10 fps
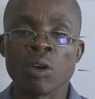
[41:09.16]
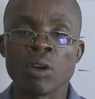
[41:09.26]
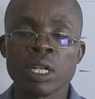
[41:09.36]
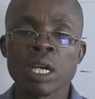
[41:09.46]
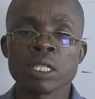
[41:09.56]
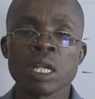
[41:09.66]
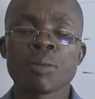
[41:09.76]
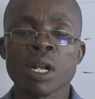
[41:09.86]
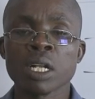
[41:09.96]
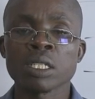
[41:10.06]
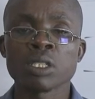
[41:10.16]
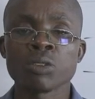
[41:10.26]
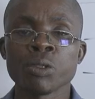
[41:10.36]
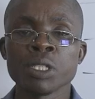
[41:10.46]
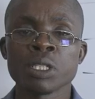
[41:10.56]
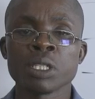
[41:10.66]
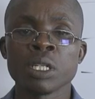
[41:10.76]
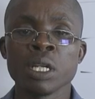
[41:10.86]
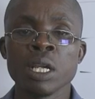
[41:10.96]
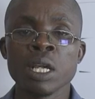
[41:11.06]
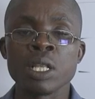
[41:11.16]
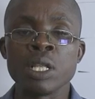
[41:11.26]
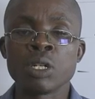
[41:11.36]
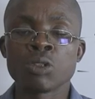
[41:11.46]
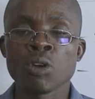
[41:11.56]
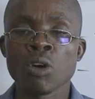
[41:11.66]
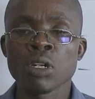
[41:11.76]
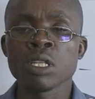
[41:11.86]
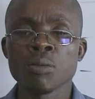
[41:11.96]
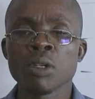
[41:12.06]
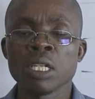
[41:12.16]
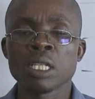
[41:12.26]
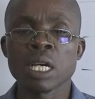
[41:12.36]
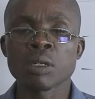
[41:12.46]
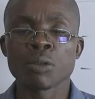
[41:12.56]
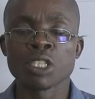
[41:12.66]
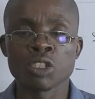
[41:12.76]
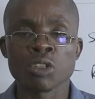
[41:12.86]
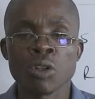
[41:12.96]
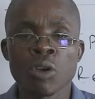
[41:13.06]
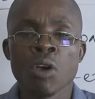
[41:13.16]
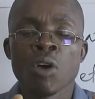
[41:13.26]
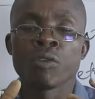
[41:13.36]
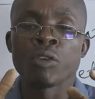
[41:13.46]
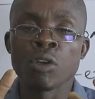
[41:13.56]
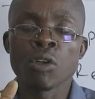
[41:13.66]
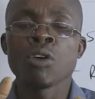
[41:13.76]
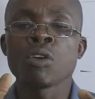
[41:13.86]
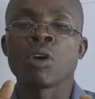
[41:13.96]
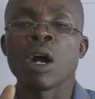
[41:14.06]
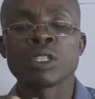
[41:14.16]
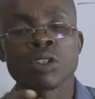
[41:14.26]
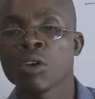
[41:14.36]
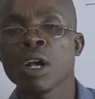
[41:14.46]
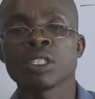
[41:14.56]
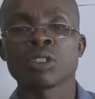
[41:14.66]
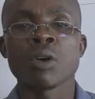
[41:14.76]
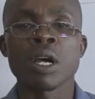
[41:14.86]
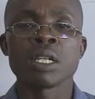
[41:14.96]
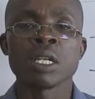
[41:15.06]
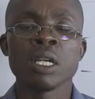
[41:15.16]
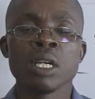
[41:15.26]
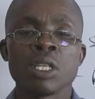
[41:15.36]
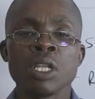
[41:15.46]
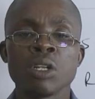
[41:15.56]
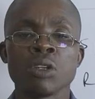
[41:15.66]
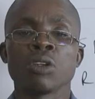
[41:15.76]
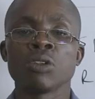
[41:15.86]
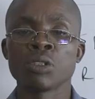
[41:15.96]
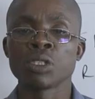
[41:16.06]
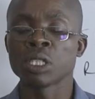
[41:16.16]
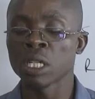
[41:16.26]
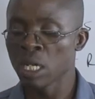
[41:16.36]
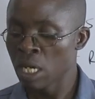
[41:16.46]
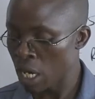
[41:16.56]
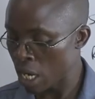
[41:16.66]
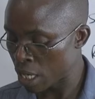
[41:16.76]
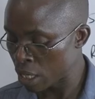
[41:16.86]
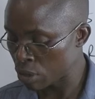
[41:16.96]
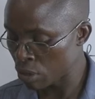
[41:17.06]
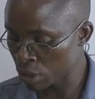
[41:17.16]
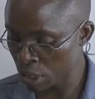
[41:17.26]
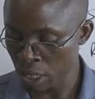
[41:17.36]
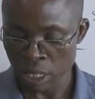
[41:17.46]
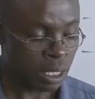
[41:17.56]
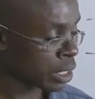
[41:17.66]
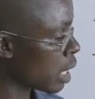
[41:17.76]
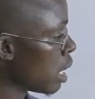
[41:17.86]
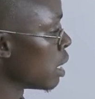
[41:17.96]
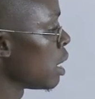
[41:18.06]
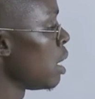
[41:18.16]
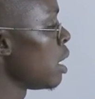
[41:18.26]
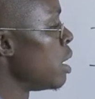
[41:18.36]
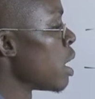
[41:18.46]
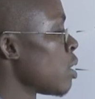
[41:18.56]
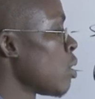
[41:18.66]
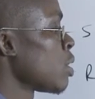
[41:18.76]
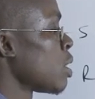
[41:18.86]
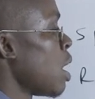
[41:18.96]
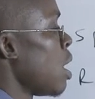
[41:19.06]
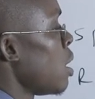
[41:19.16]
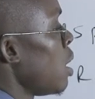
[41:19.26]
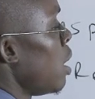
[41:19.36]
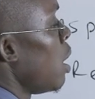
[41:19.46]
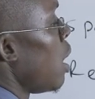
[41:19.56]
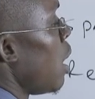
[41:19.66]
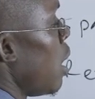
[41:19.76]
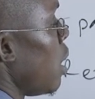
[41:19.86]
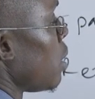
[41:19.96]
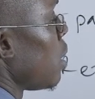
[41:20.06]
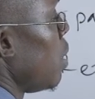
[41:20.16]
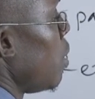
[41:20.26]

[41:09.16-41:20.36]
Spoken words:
connect the apparatus as you wish, then to hold them in that position for as long as you want, then you use a retort stand. The retort stand has